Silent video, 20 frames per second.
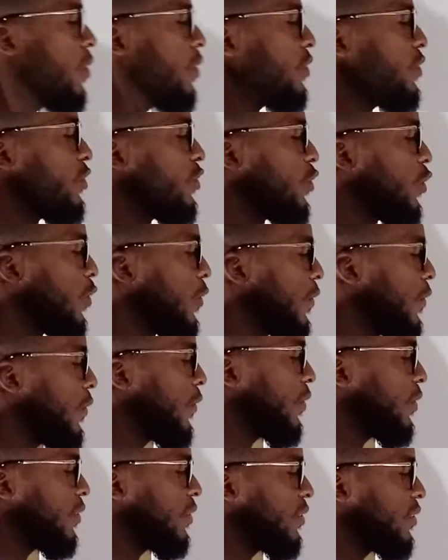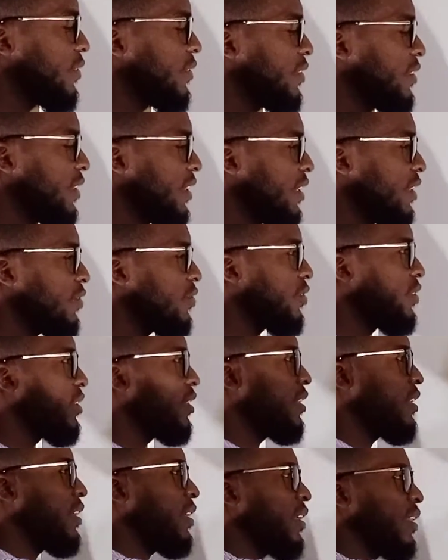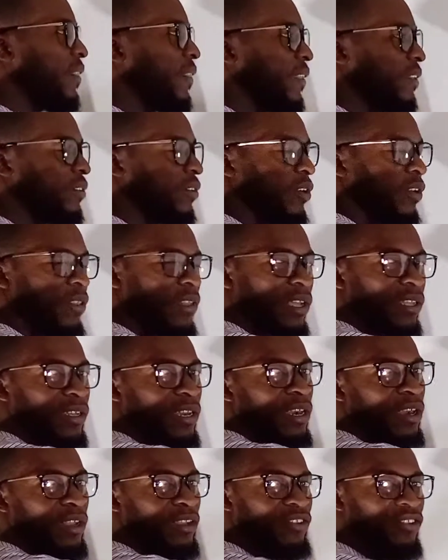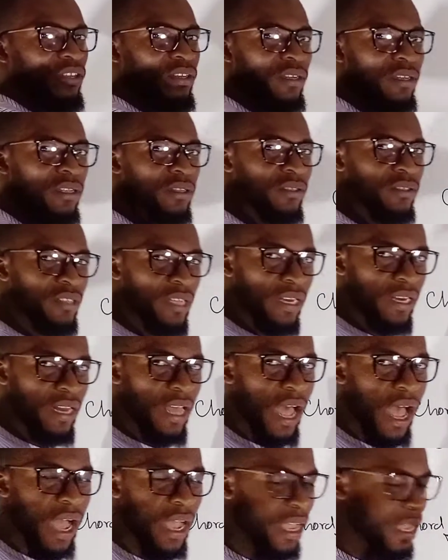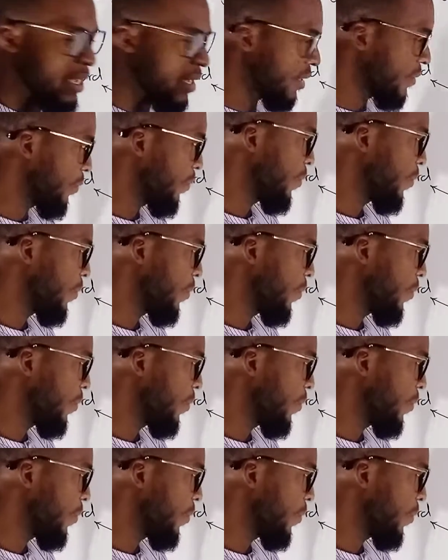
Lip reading: Also, C to D in this other direction is an arc.